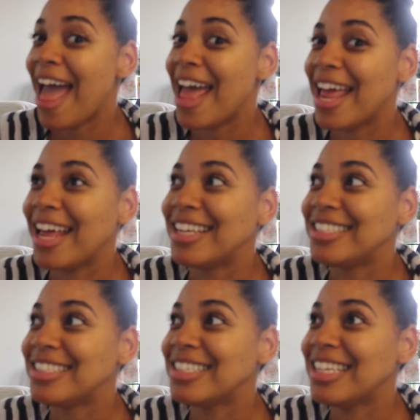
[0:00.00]

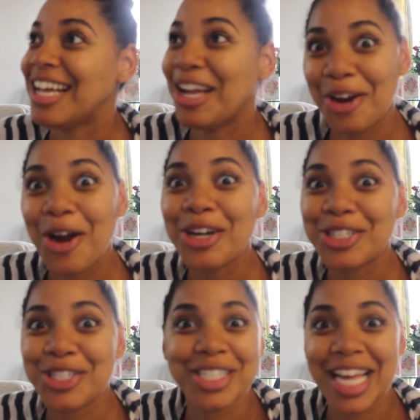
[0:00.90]
and it
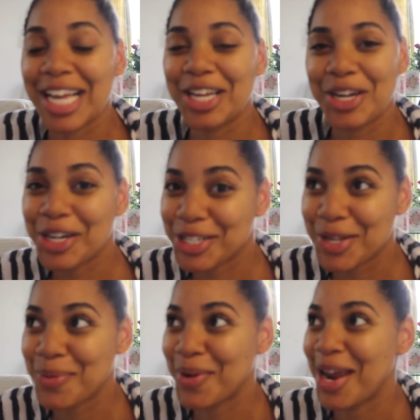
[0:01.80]
hurts just like it
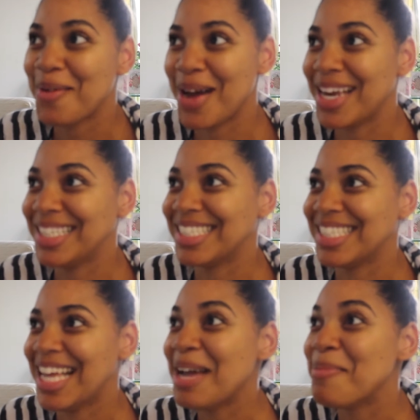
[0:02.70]
hurts when I went into
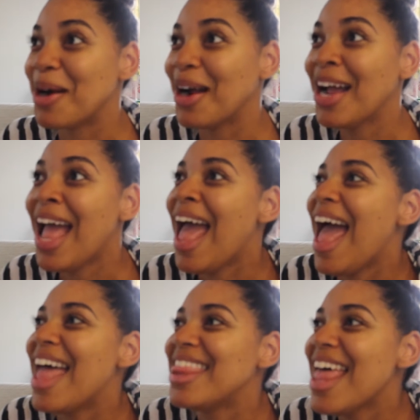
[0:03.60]
labor.
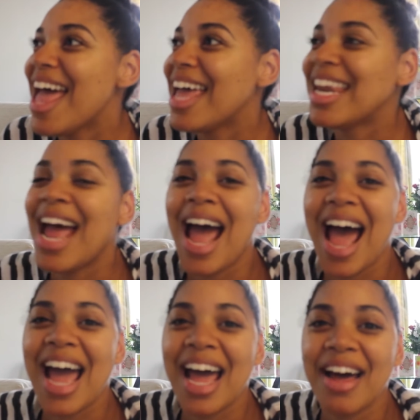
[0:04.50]
And then
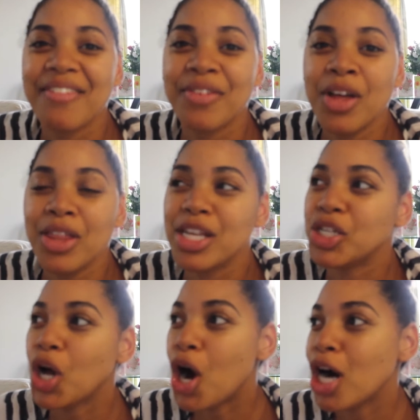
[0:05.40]
I have
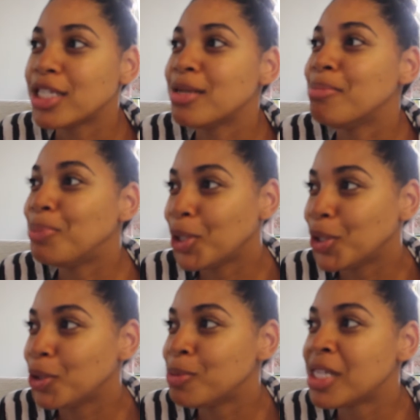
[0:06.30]
these awesome
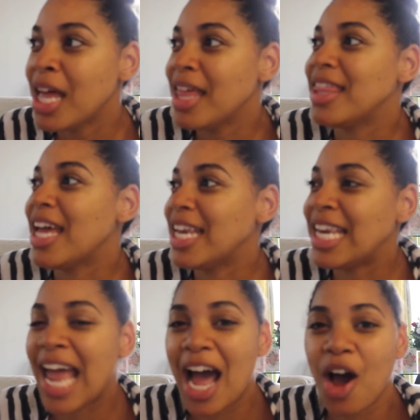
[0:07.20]
boobs that
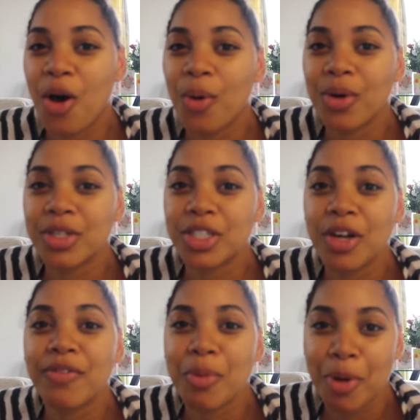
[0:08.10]
now
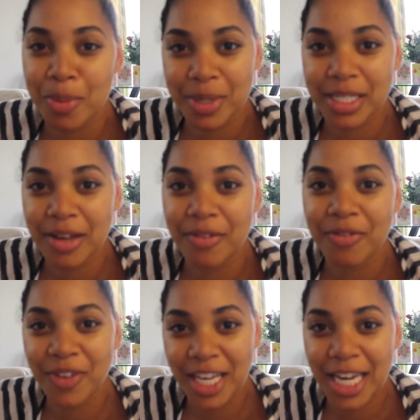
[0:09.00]
serve the purpose of
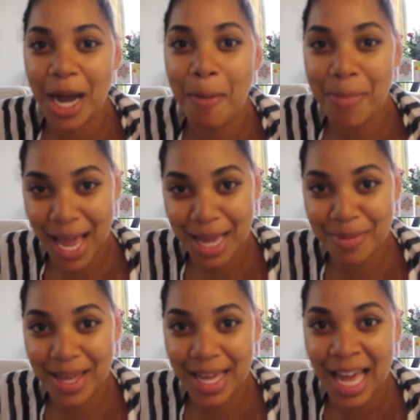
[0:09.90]
feeding a
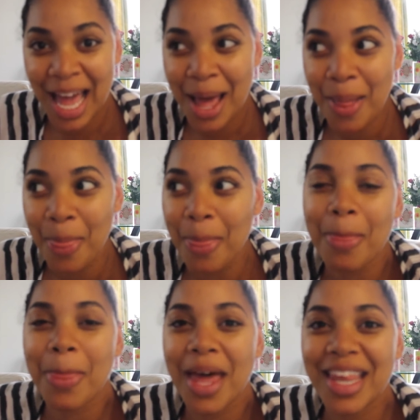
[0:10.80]
baby.
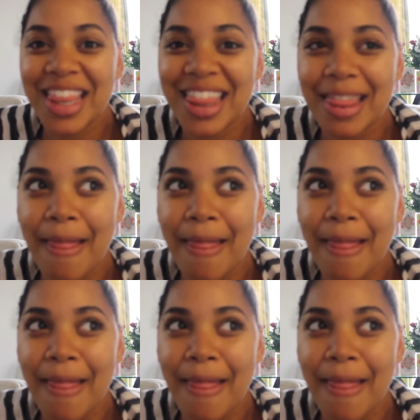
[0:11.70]
But